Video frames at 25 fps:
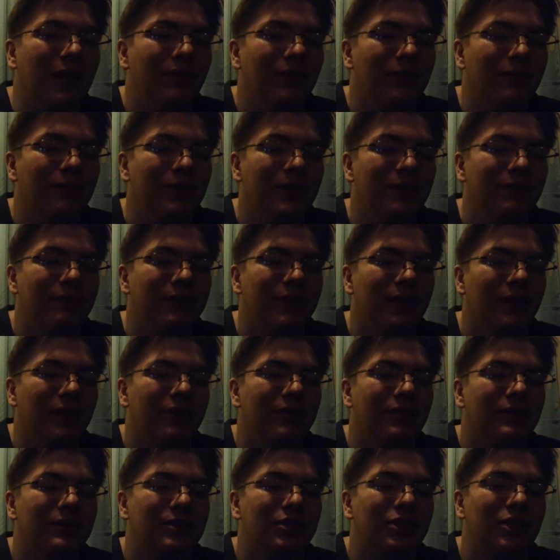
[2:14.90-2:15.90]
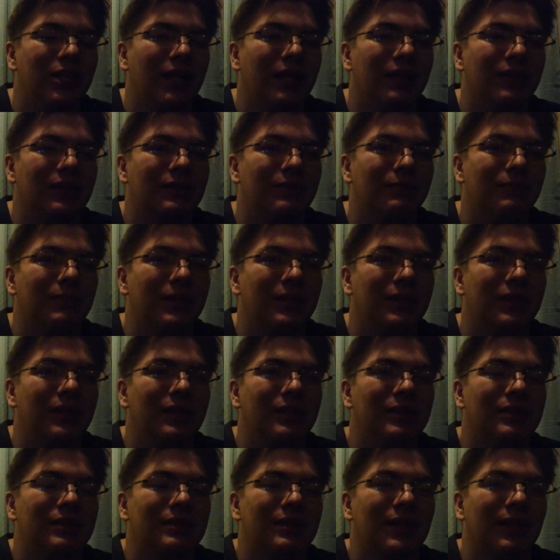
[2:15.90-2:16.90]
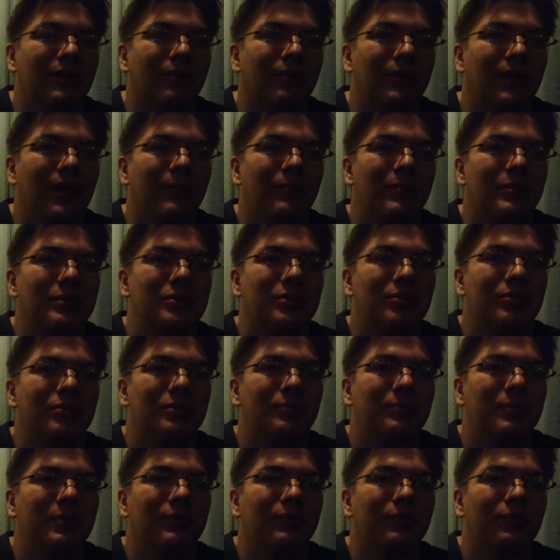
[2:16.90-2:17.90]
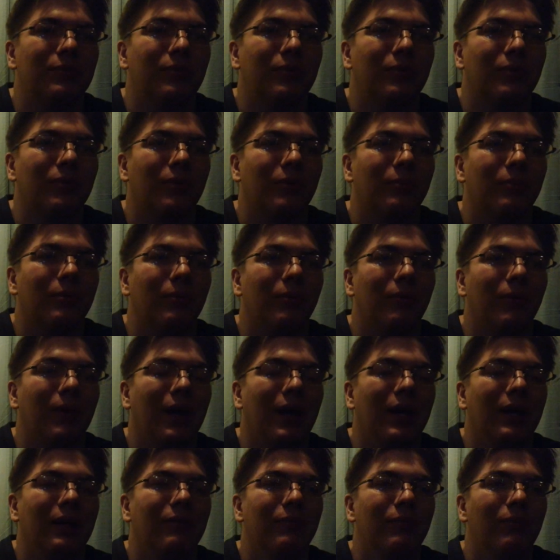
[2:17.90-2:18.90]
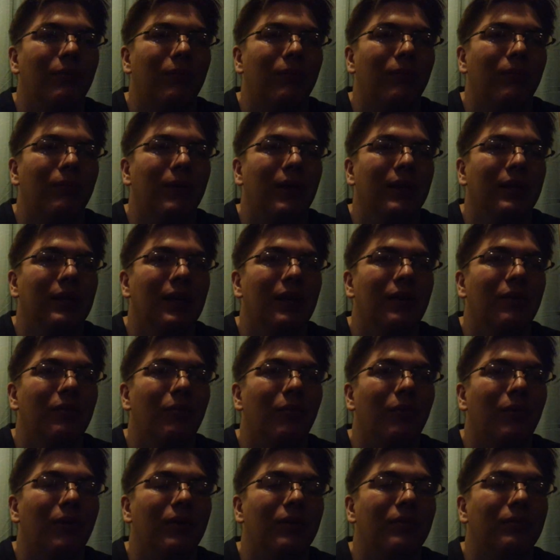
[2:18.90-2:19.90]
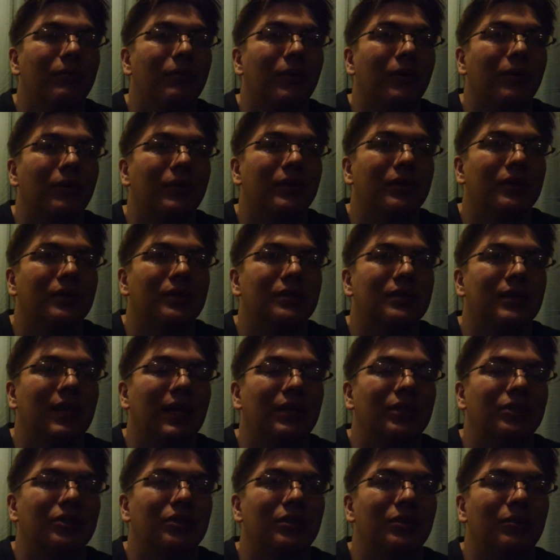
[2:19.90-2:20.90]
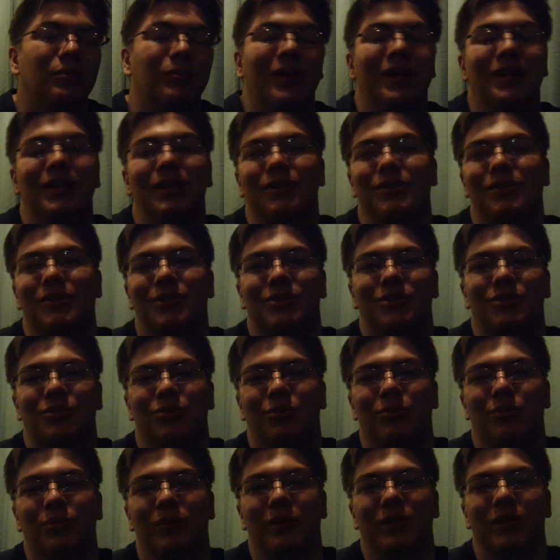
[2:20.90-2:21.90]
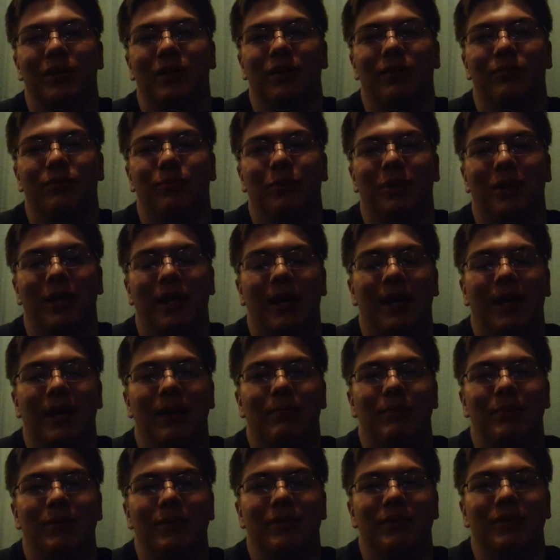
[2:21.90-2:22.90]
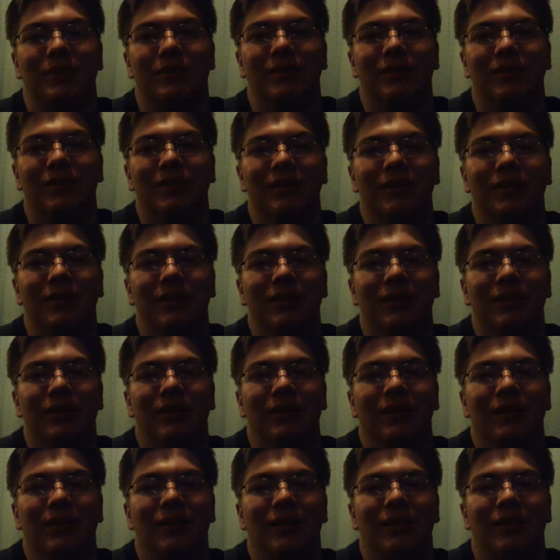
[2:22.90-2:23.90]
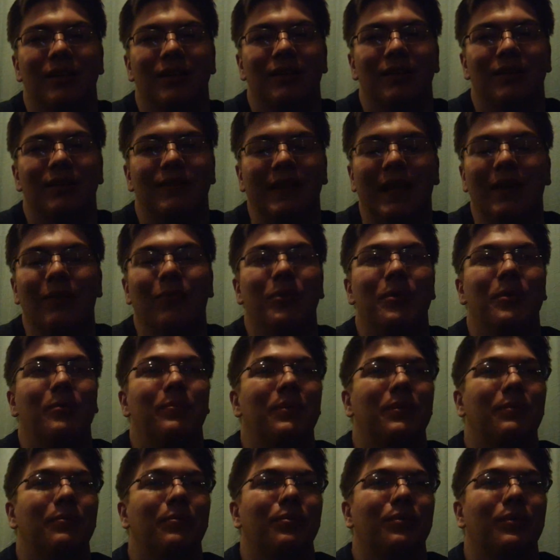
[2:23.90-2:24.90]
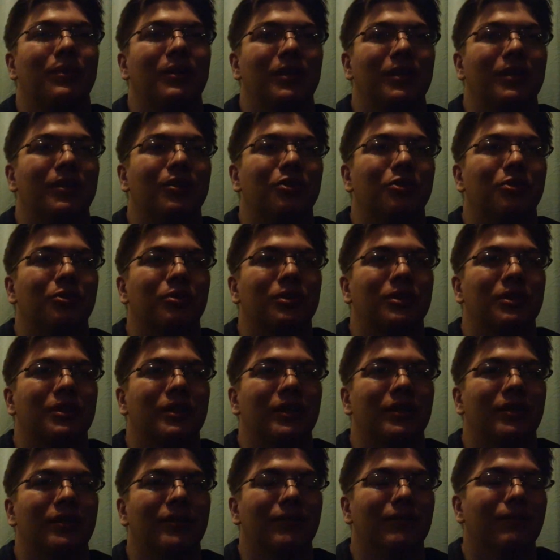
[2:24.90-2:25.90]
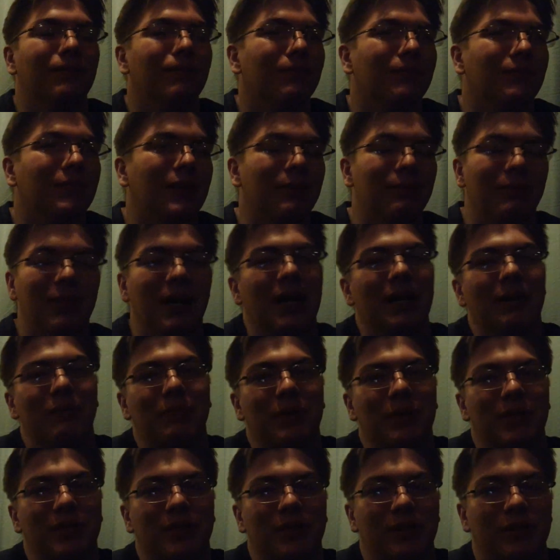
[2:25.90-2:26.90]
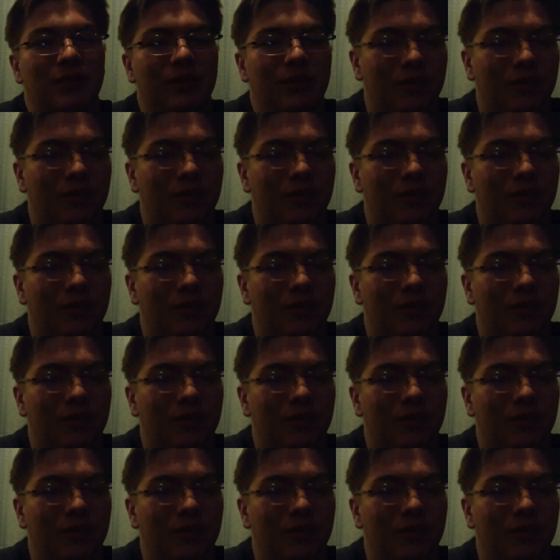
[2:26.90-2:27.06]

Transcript: we've done Jack McGee-centered episodes before, but why why not one where he's actually writing the story of what happened? That would have been pretty interesting, in my opinion.